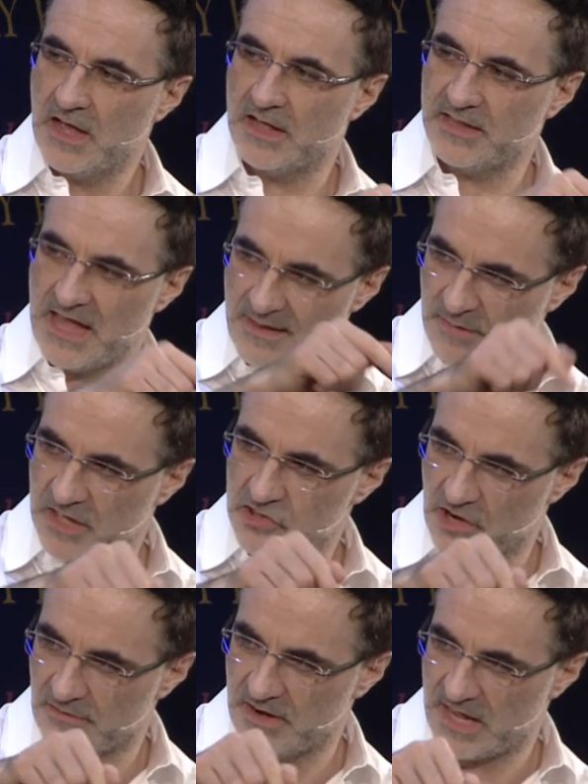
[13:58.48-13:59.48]
and the M H
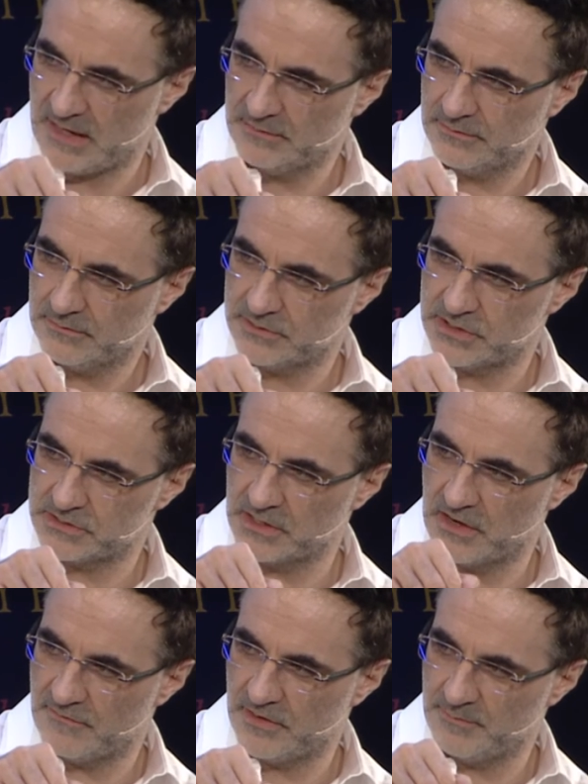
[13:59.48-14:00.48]
R A, which is the
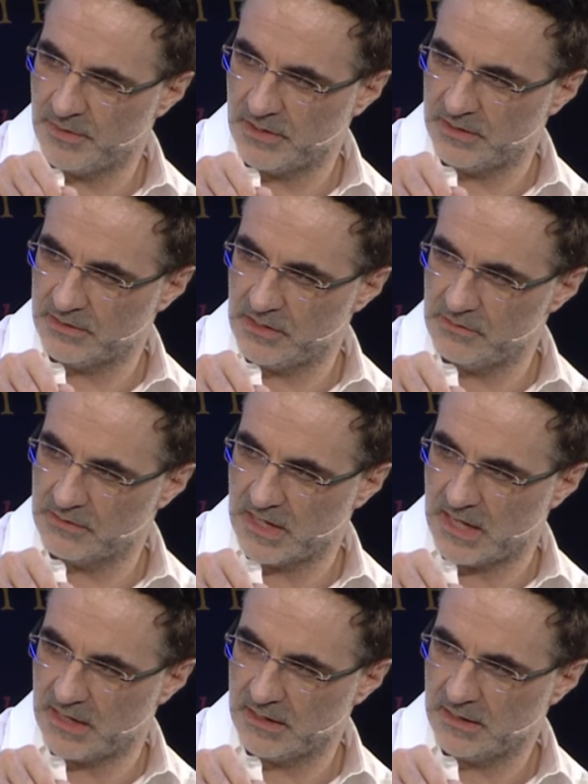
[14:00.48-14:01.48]
governing body in the U
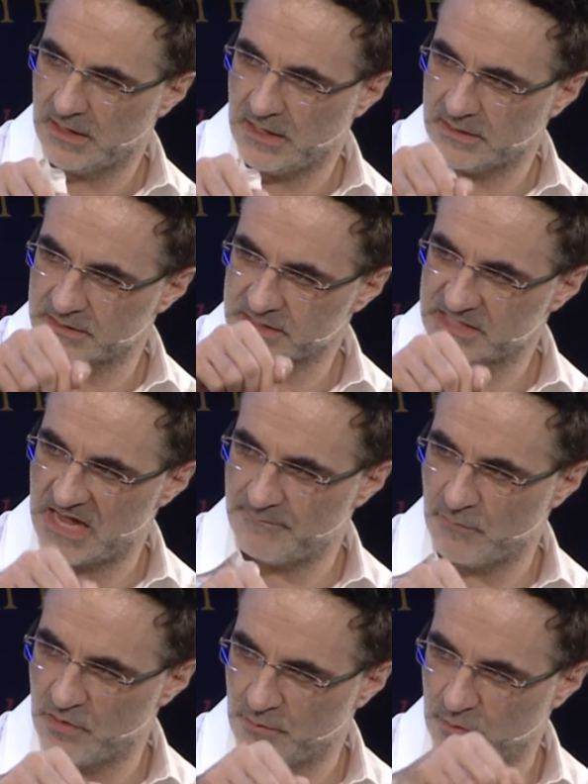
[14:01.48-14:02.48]
K, in the
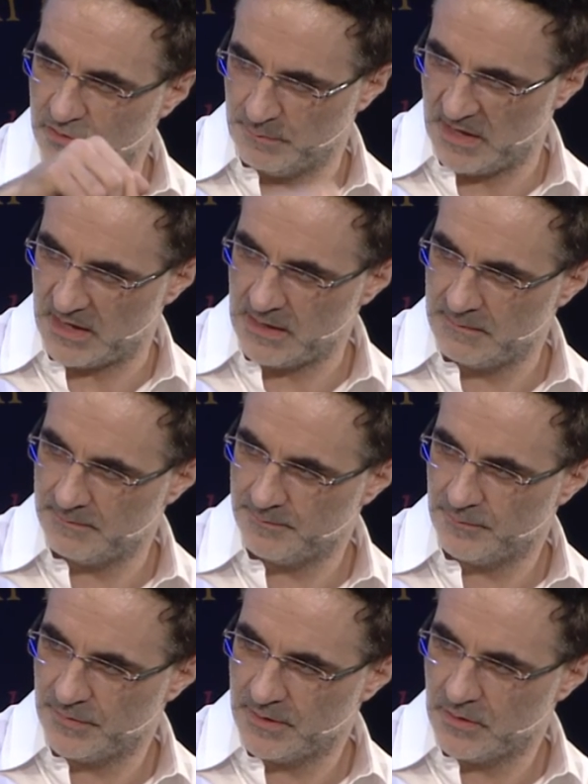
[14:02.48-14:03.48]
same room with me.
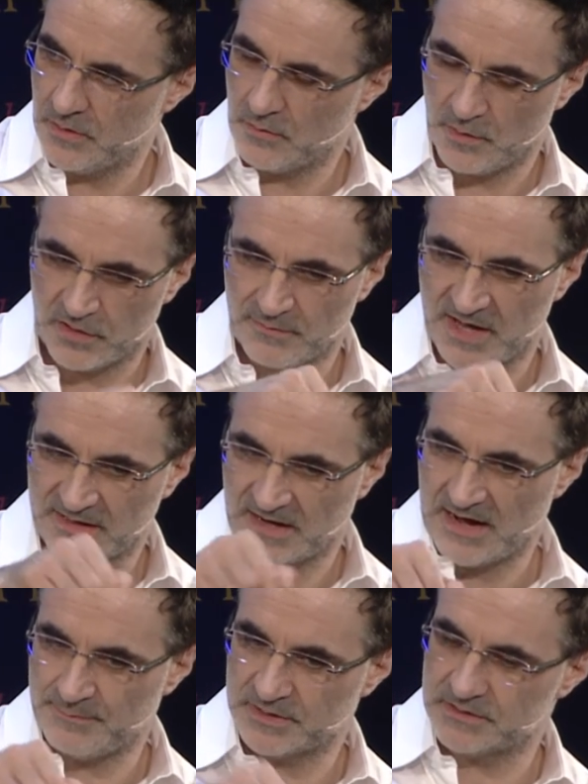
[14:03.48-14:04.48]
We can make that happen